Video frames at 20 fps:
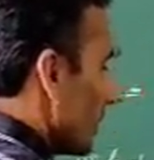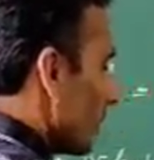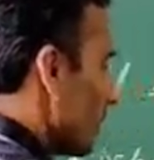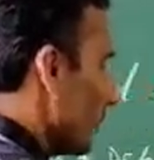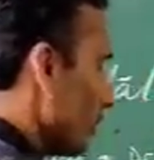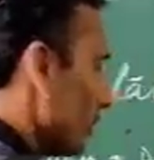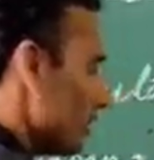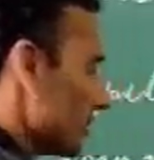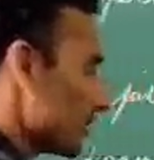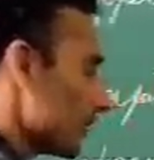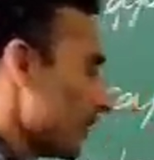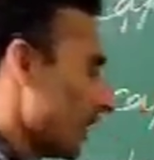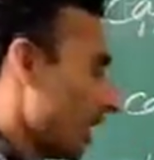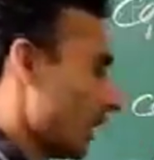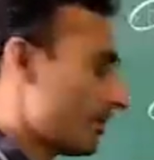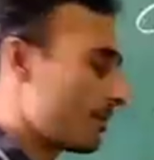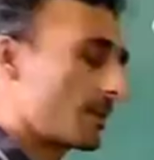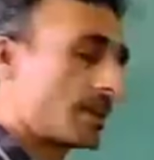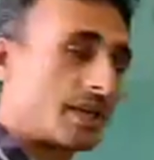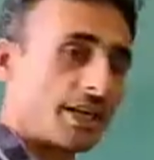Use
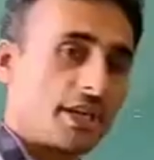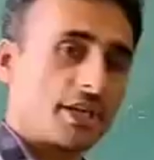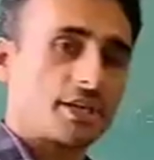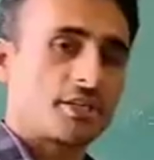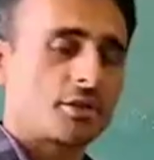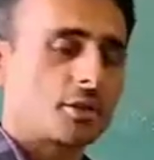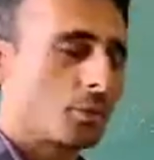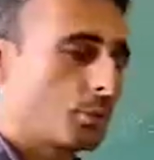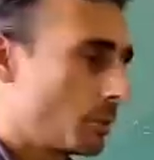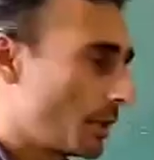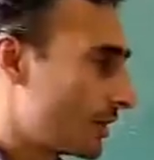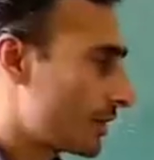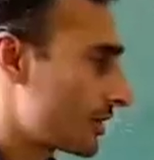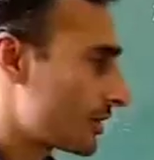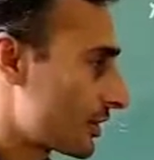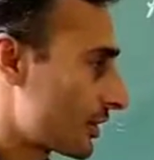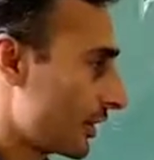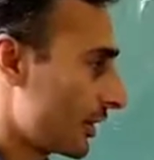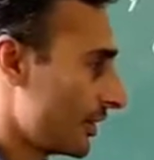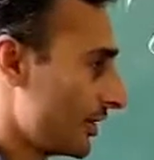of debt
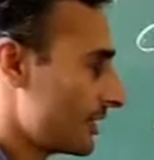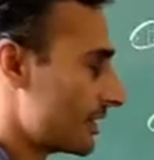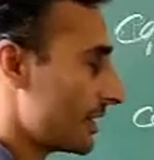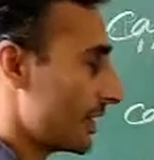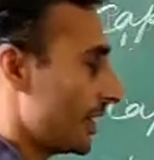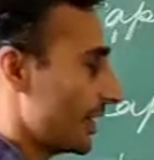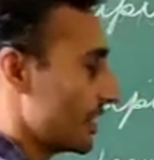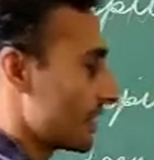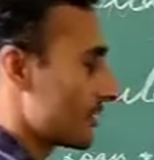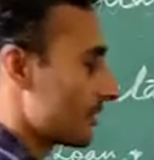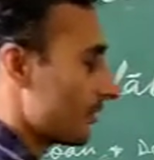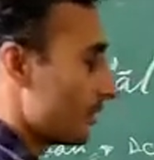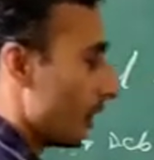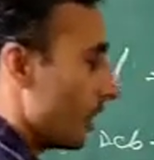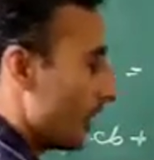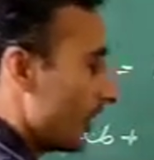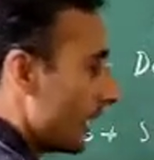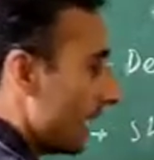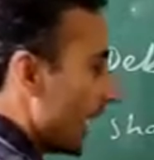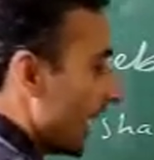with shares is
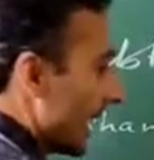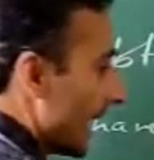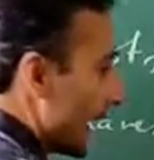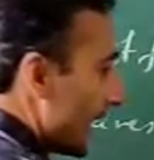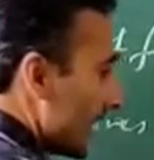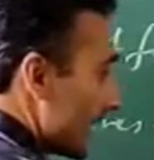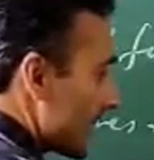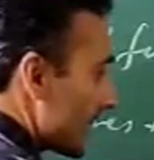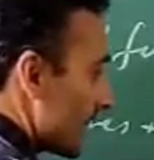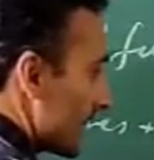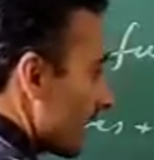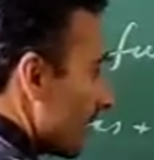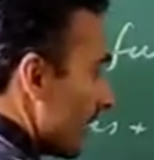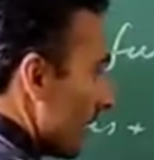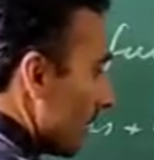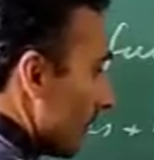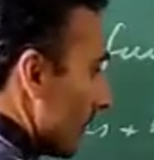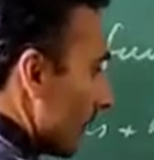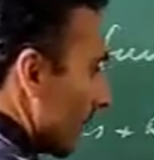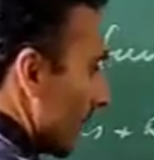known as
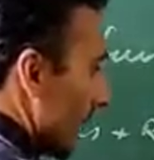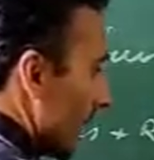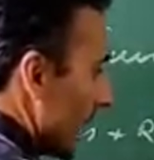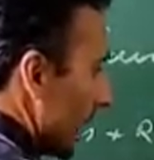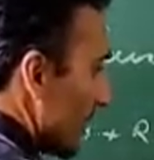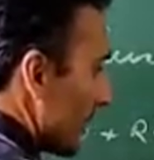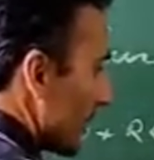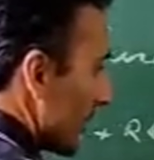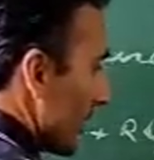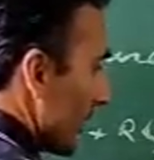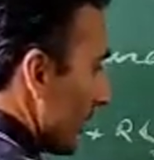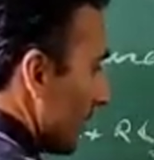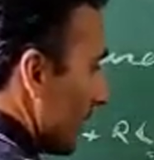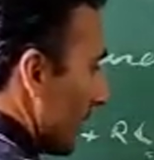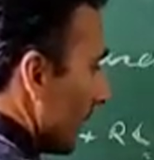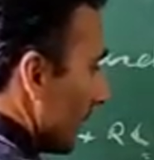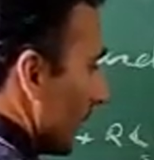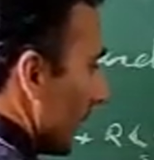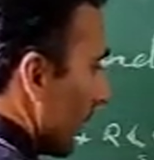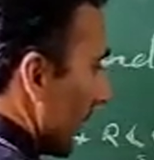financial
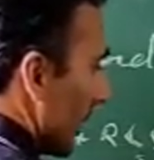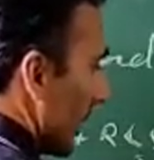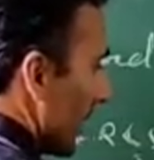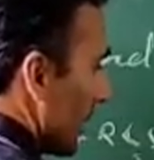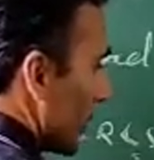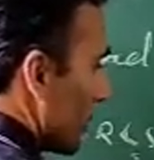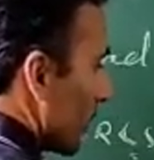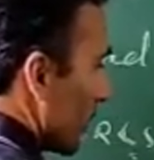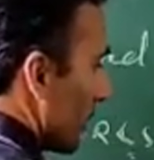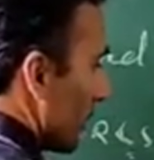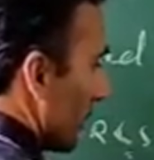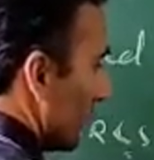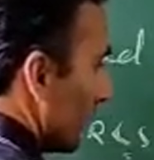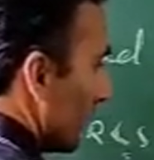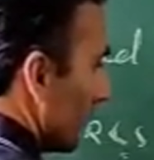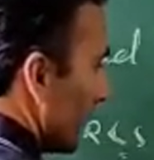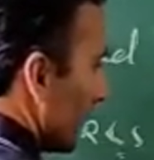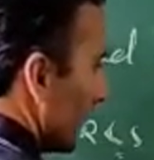leverage.